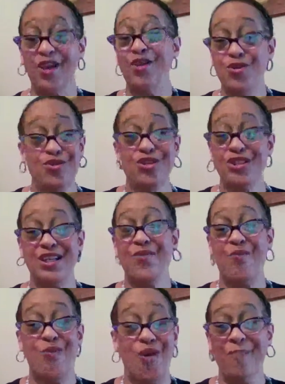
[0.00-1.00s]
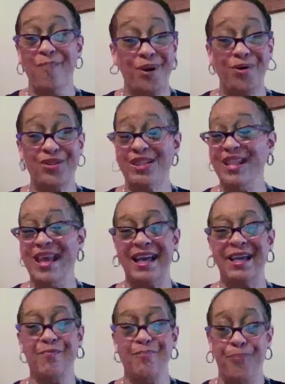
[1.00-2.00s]
You just need one person that
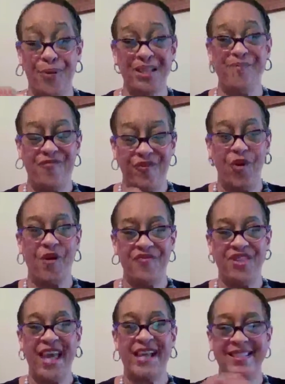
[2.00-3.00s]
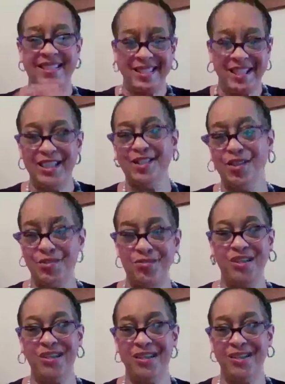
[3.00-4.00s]
can put forth that seed you
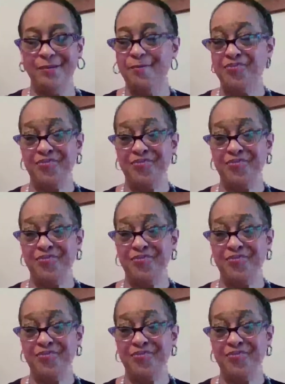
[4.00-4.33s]
need,